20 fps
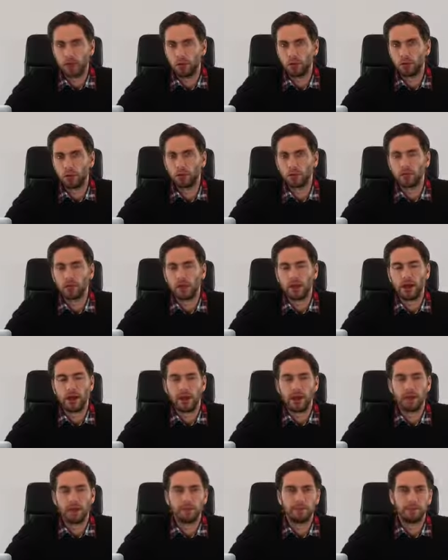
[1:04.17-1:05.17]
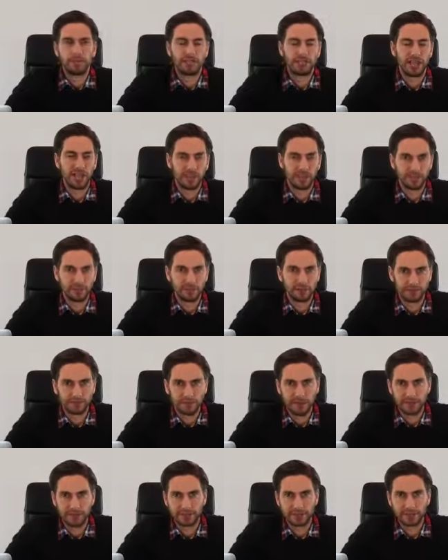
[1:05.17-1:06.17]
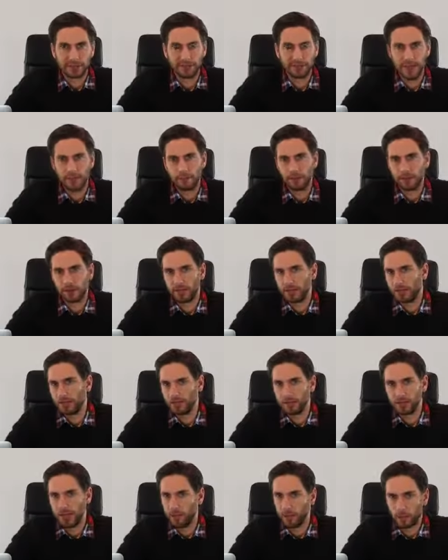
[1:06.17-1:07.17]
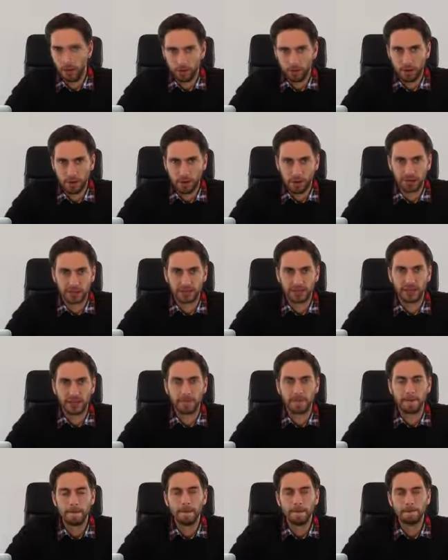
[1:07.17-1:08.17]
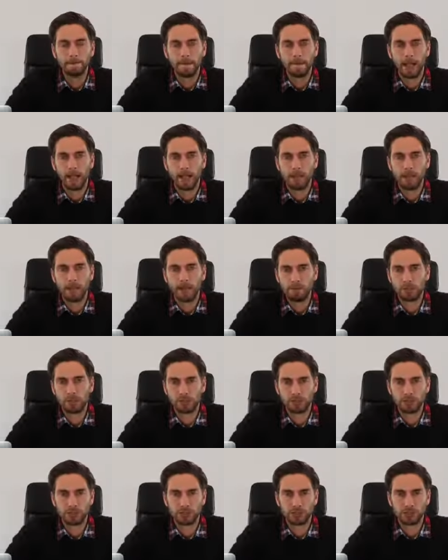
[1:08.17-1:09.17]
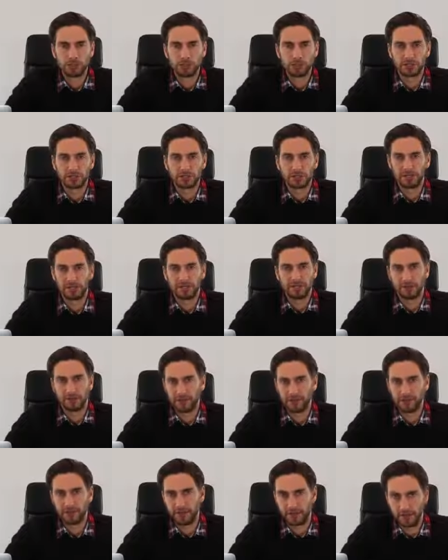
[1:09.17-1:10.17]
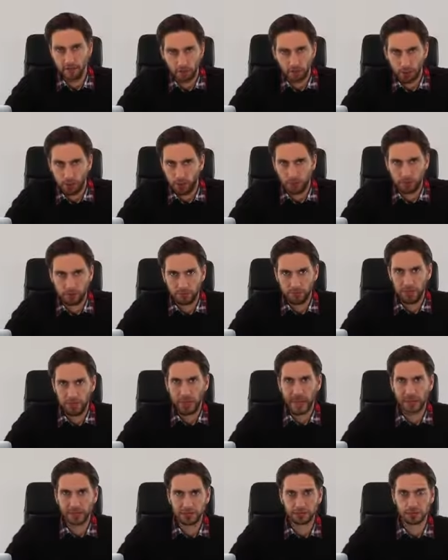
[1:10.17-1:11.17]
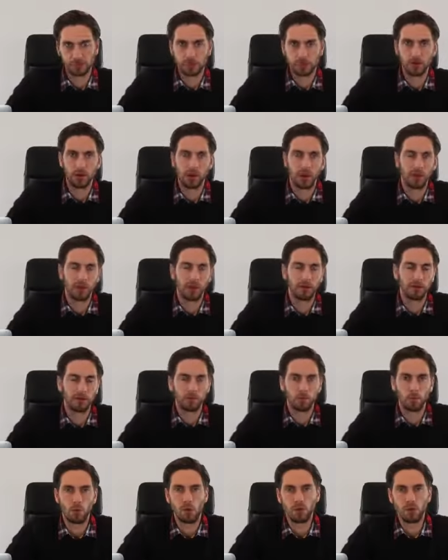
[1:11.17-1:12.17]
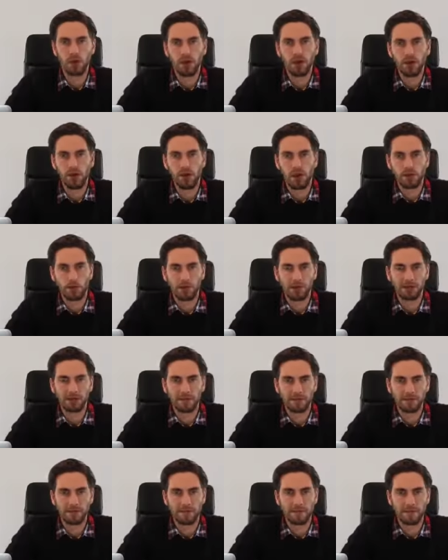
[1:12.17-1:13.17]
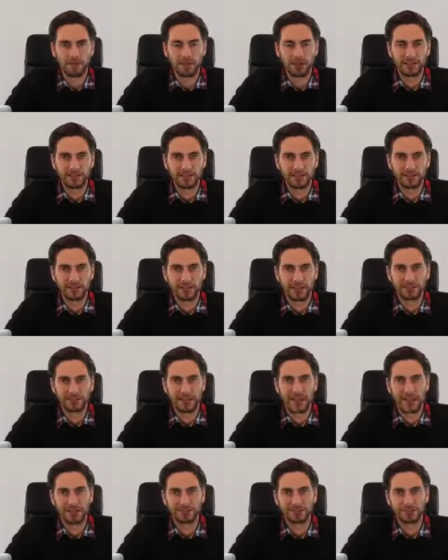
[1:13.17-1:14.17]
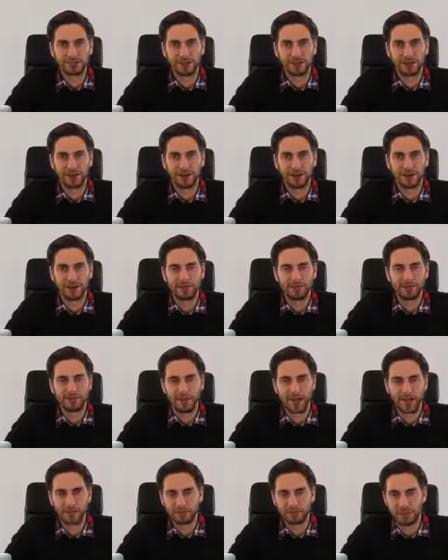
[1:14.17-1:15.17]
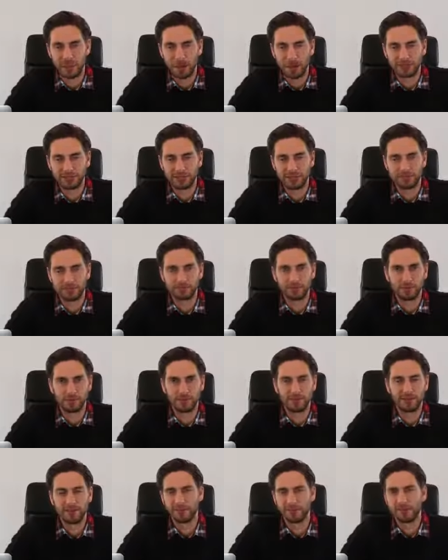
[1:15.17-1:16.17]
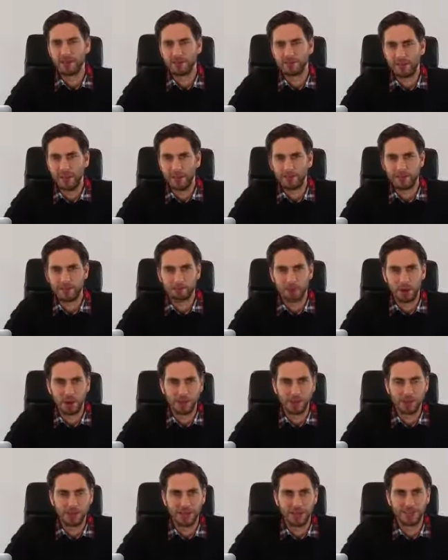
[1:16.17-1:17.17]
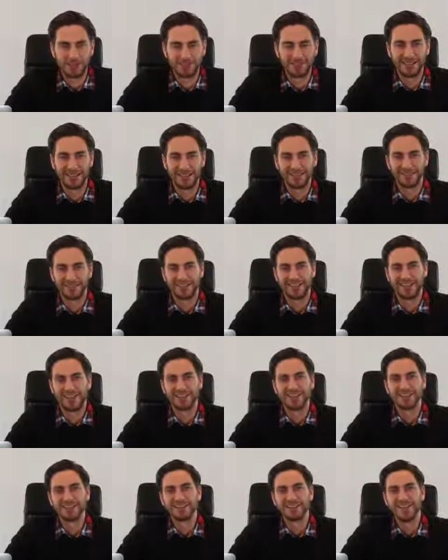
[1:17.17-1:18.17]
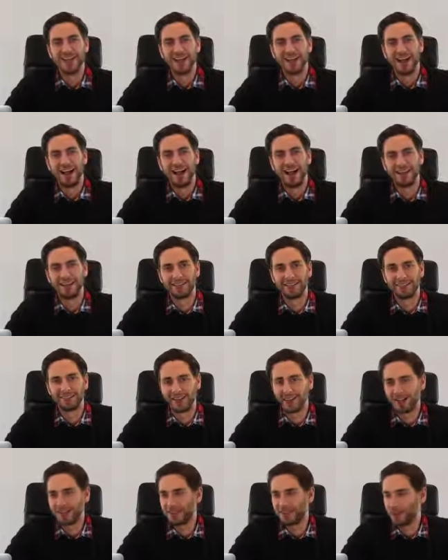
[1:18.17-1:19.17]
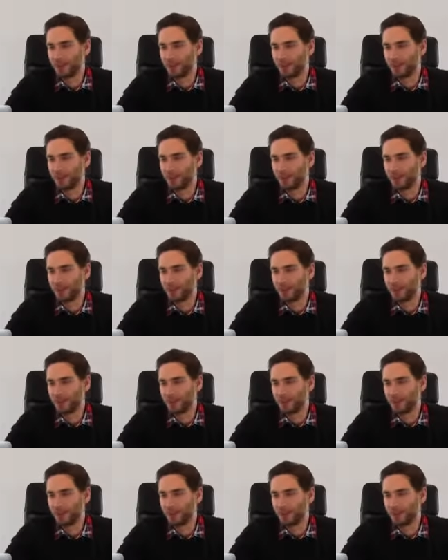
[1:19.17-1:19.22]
the whole chasing friends and family, network marketing, that model just didn't fit well with me at all. Number one, I wanted to be invited back to the house parties, my family's barbecues and everything else. And